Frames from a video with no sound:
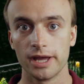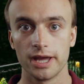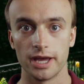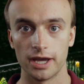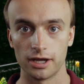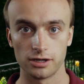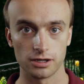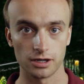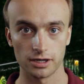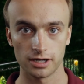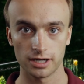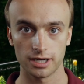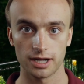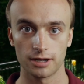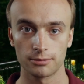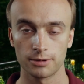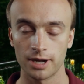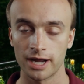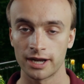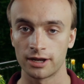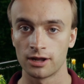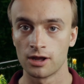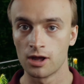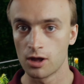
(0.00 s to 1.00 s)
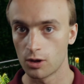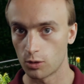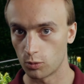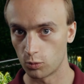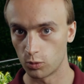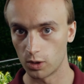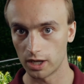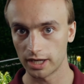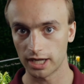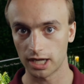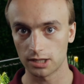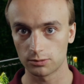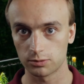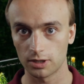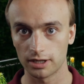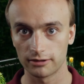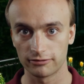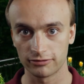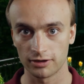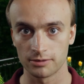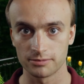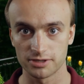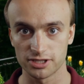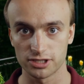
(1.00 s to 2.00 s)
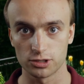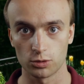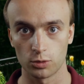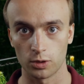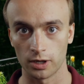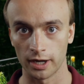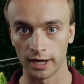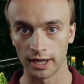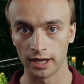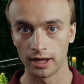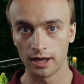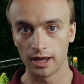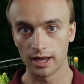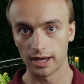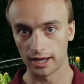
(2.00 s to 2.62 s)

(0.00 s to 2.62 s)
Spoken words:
and on it I write what I want from story,